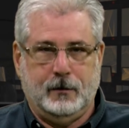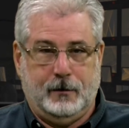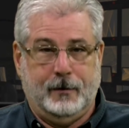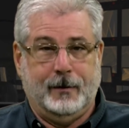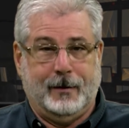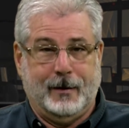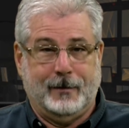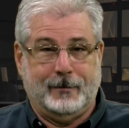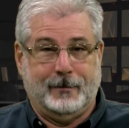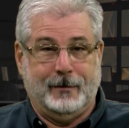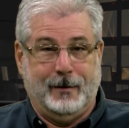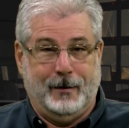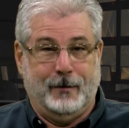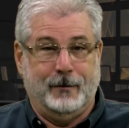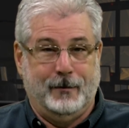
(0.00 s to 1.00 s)
It got,
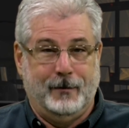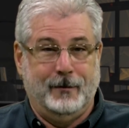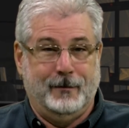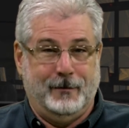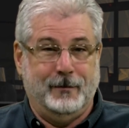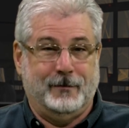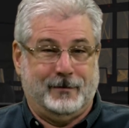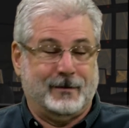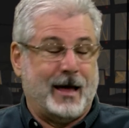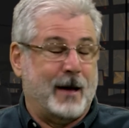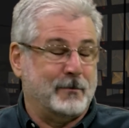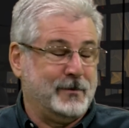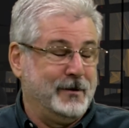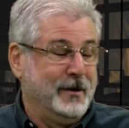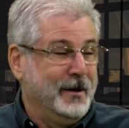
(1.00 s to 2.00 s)

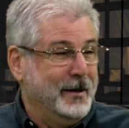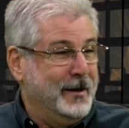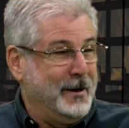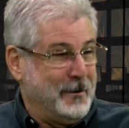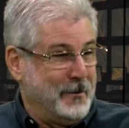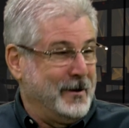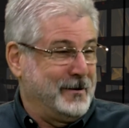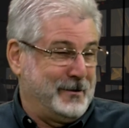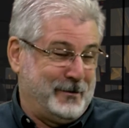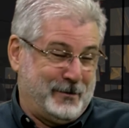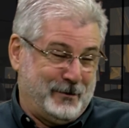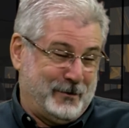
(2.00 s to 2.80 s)
stopped. Anyway, just as